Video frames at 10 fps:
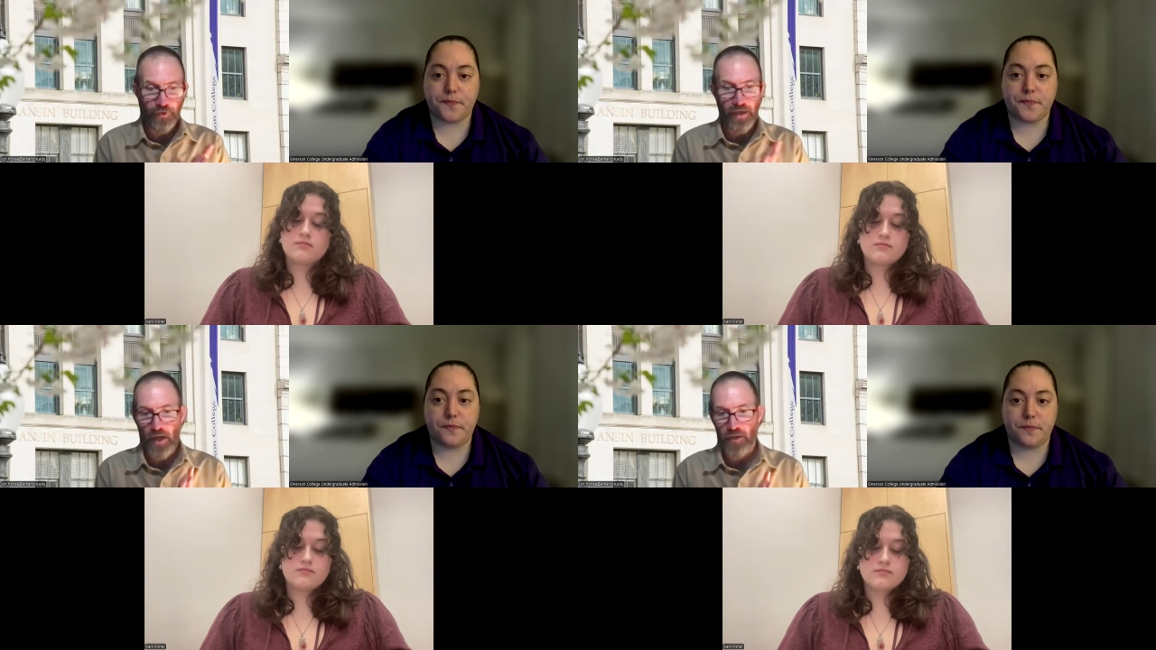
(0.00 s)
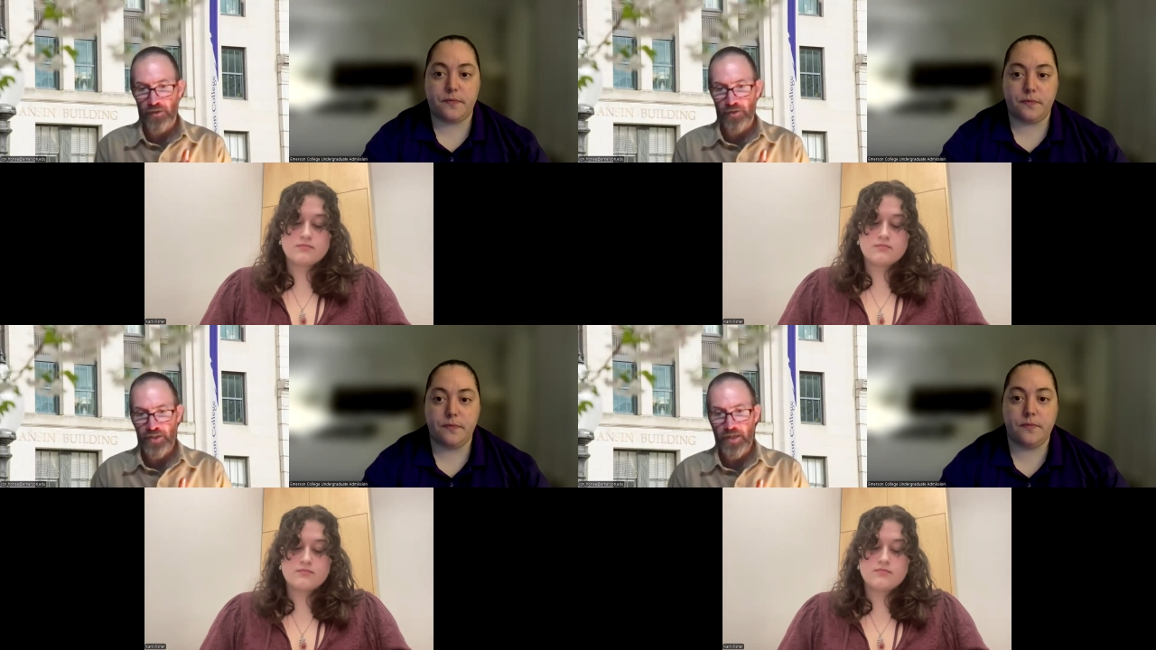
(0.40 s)

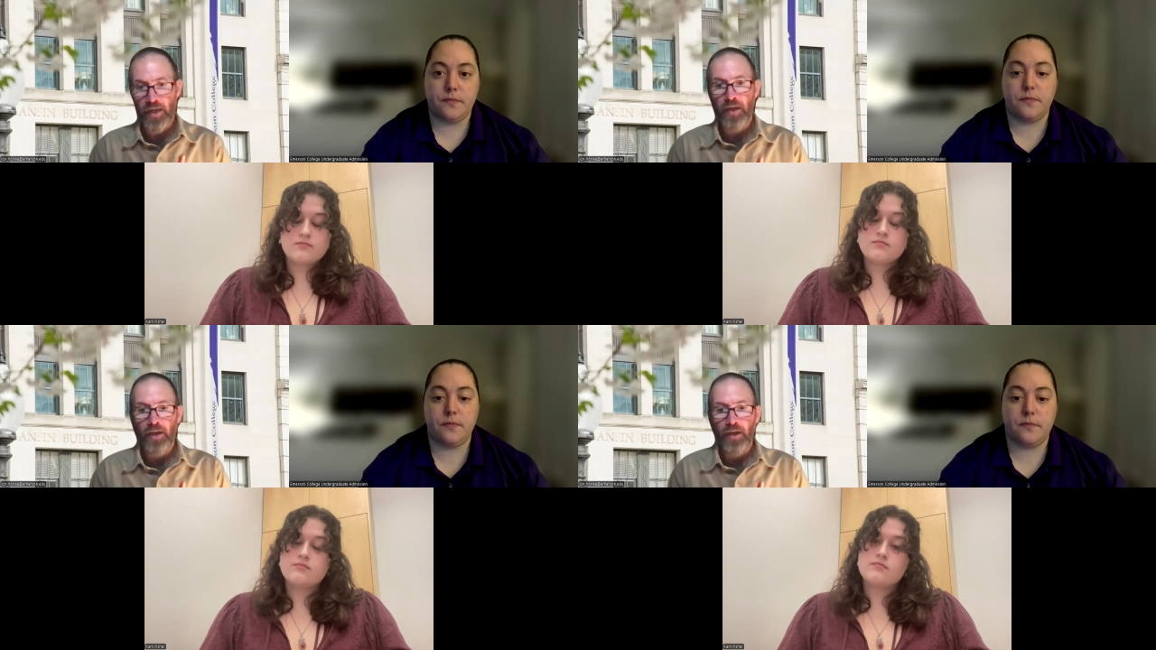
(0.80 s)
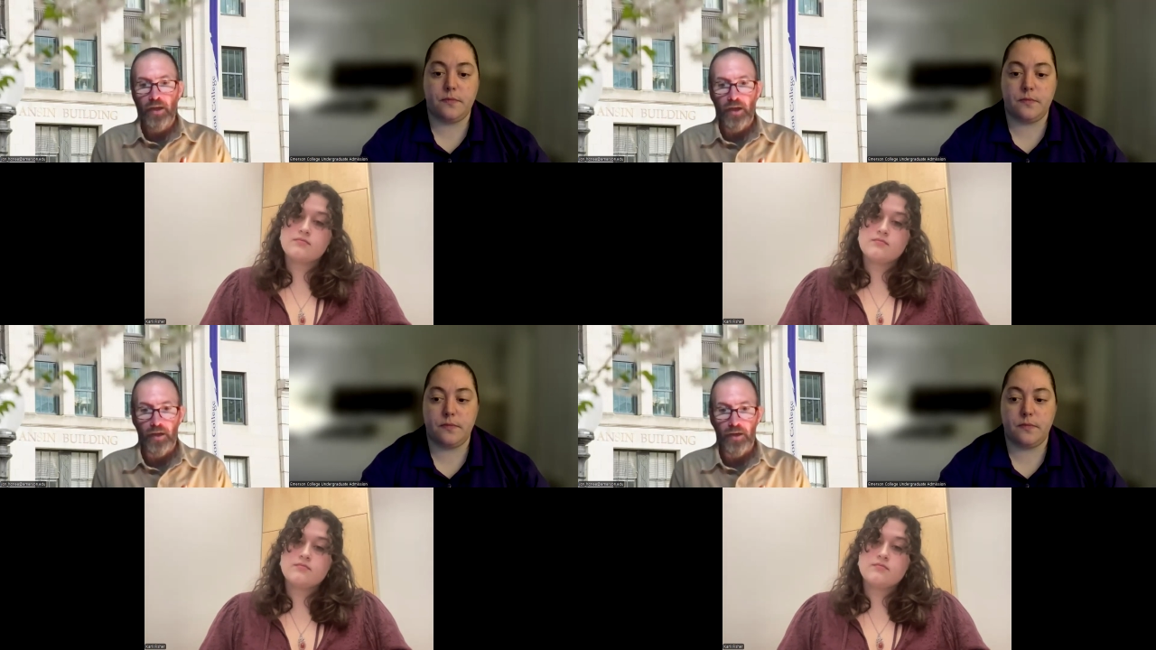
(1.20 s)
Speaker 1: psychology
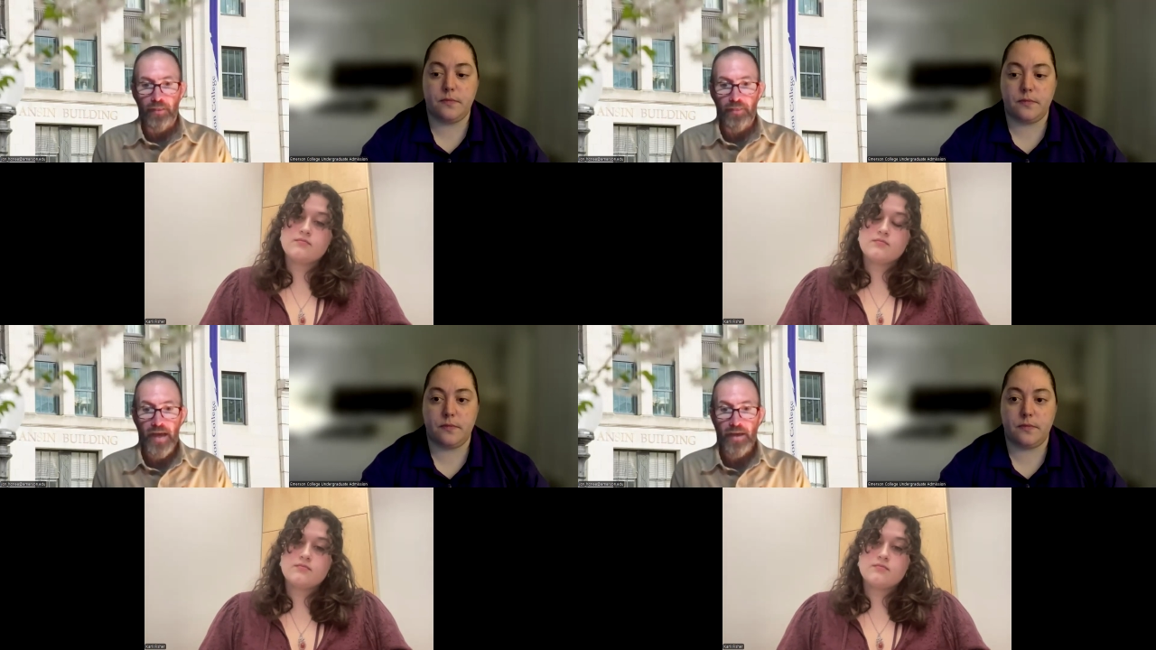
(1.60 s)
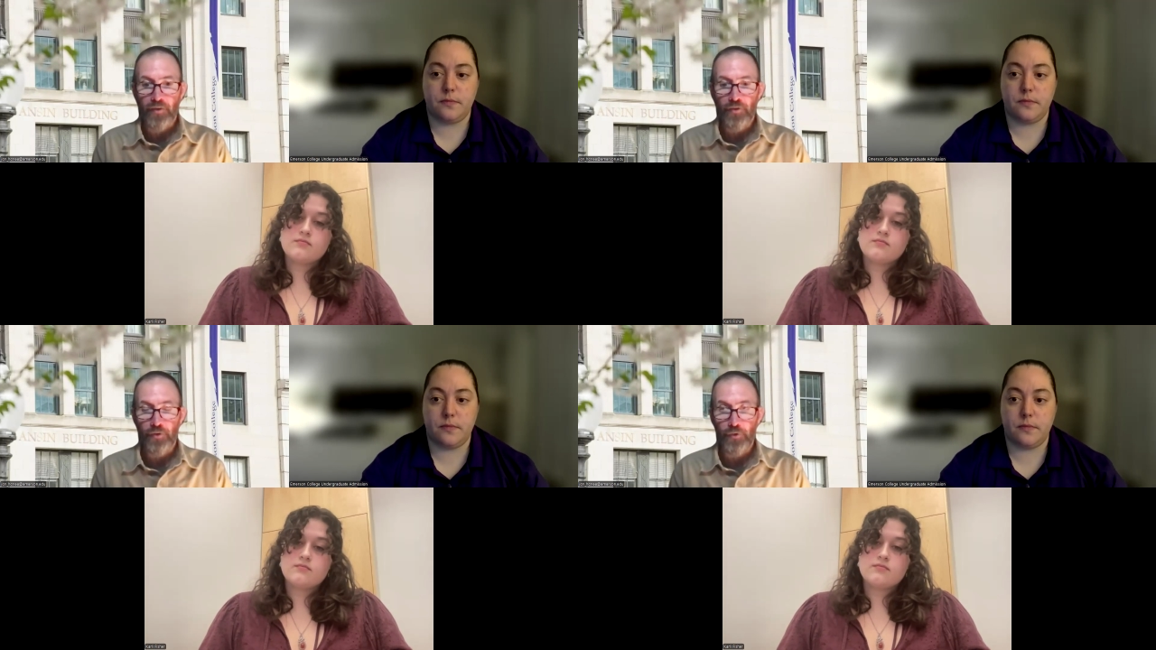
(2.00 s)
uh,
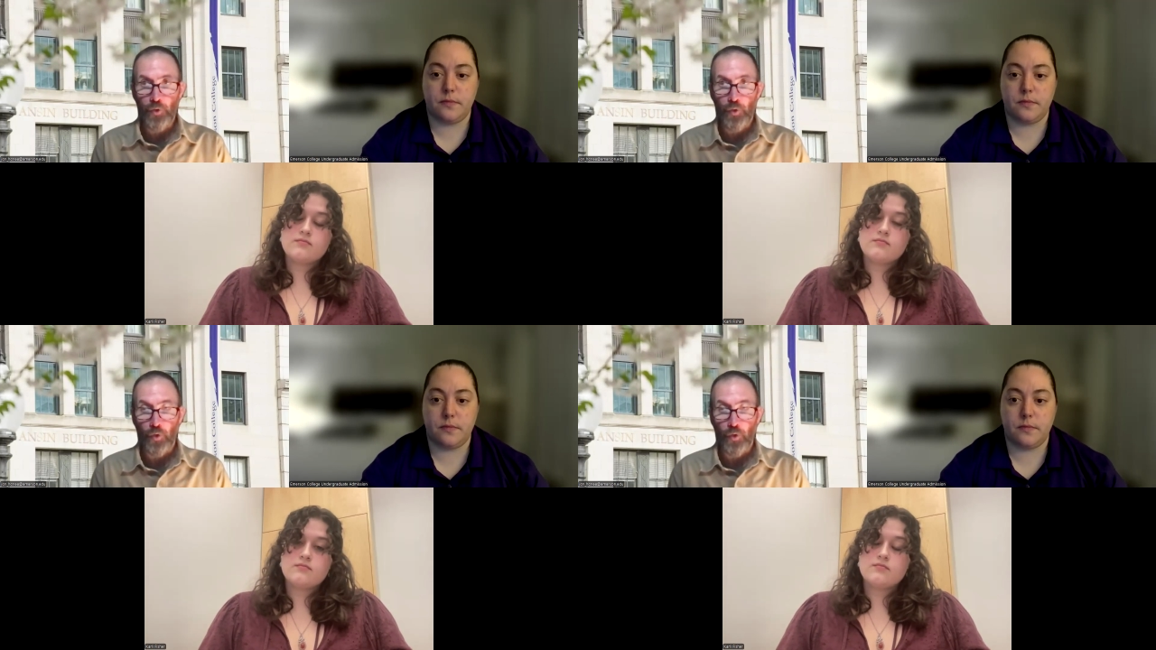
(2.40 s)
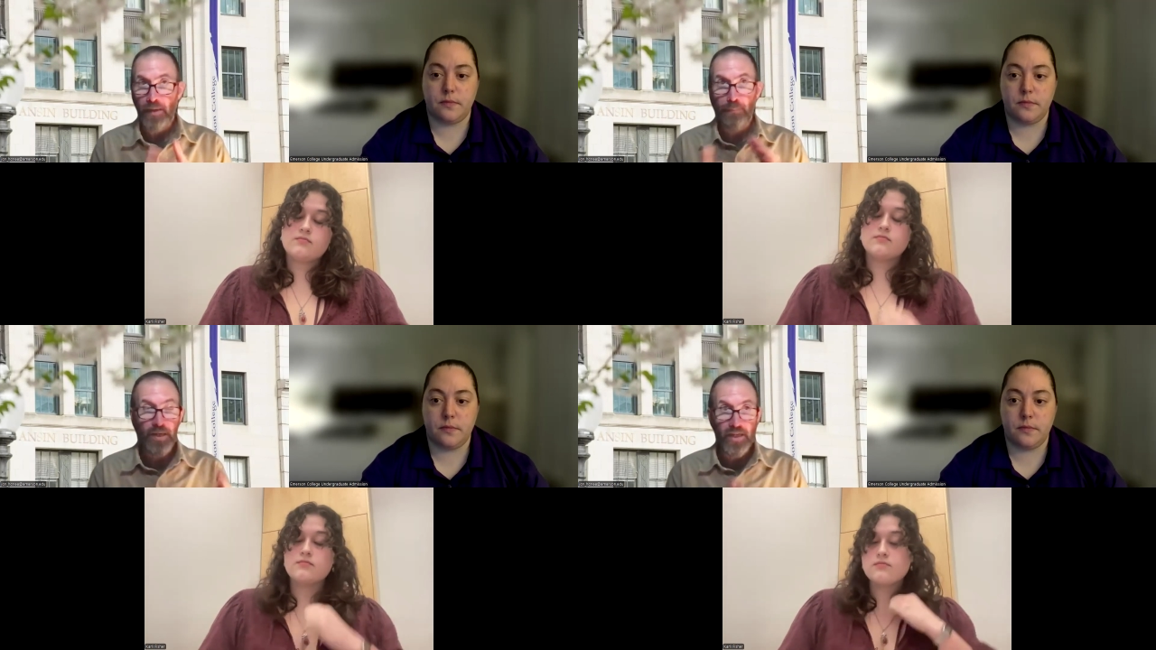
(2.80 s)
that your A
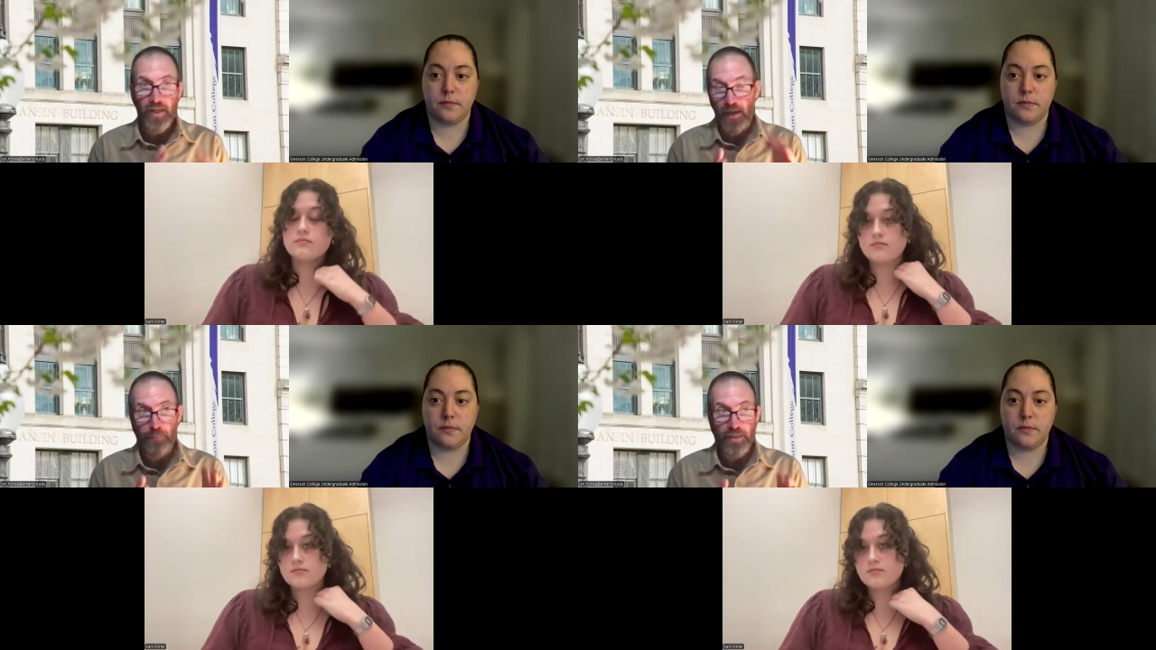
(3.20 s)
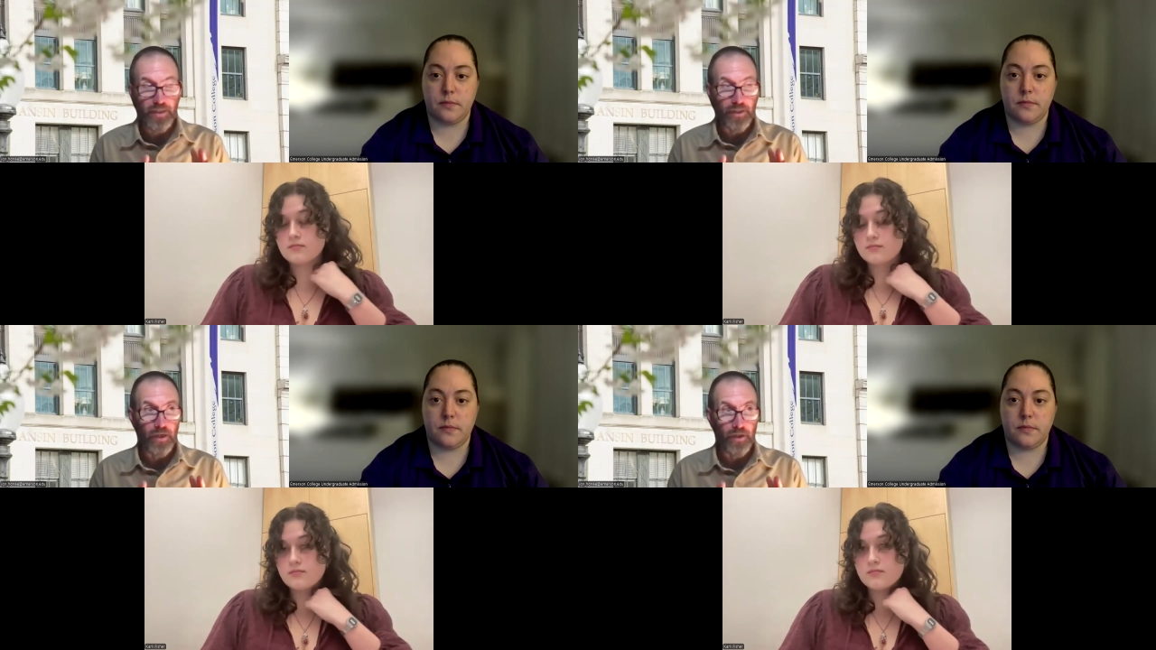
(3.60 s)
P I B
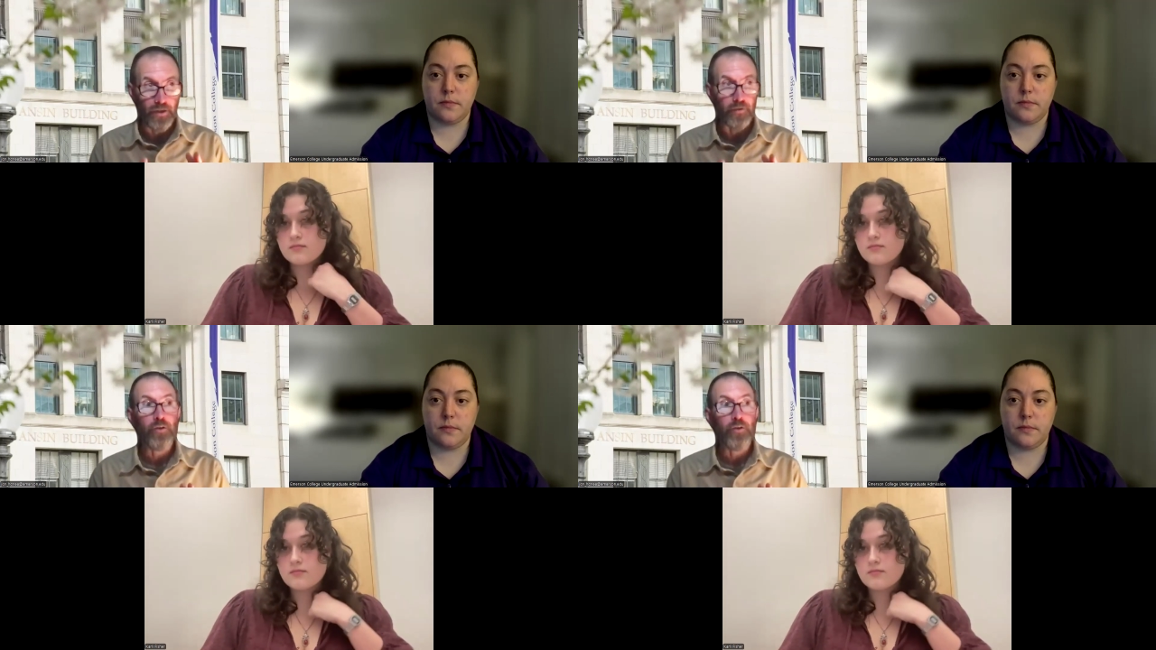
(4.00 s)
uh,